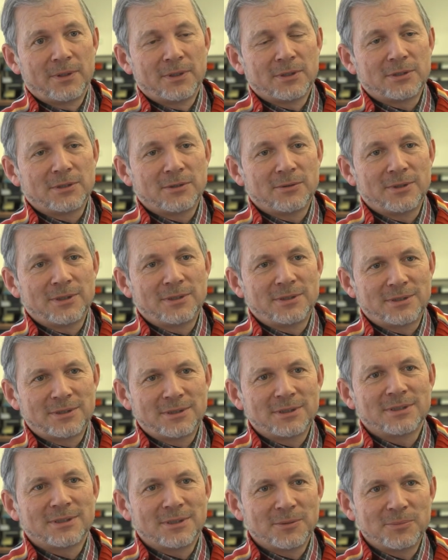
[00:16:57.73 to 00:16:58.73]
So
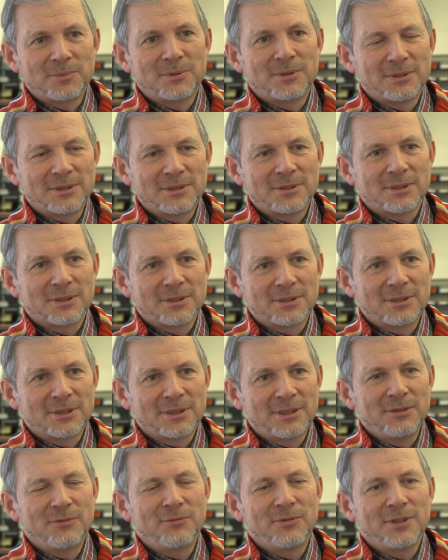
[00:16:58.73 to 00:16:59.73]
it's a, sub a
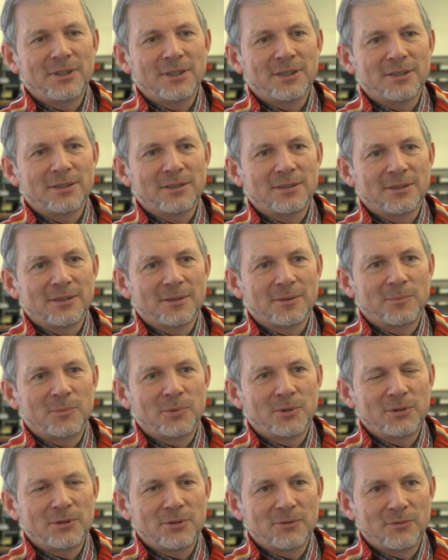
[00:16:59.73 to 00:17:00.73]
significant uh,
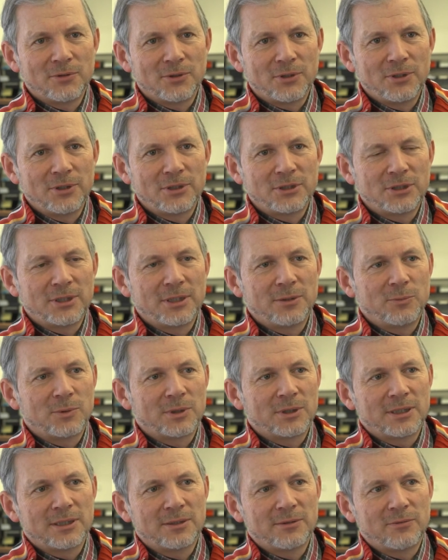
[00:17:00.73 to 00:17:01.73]
body of knowledge that
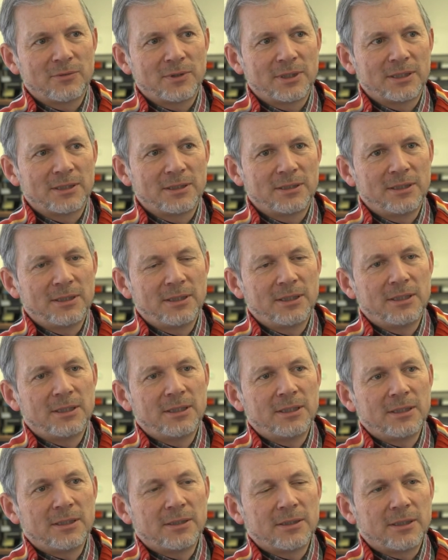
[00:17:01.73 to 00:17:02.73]
one can find.
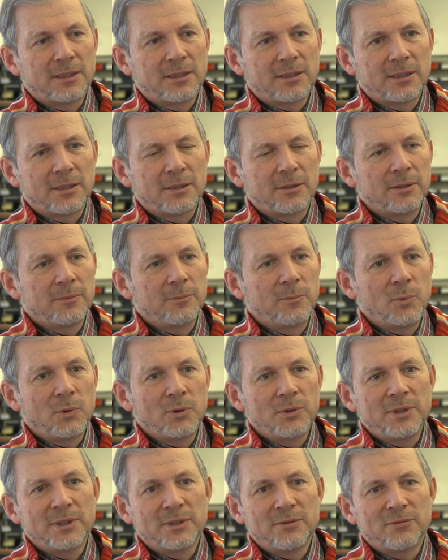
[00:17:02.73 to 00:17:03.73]
There are
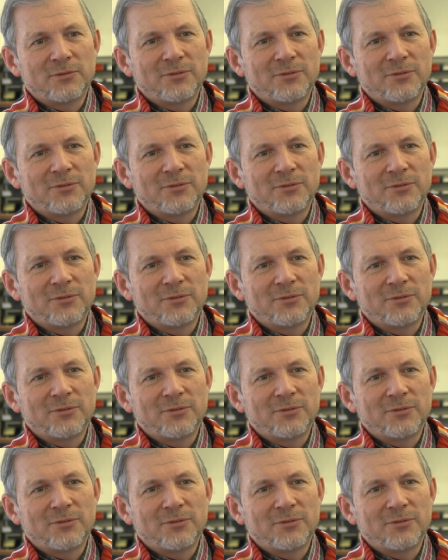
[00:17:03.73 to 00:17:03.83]
more than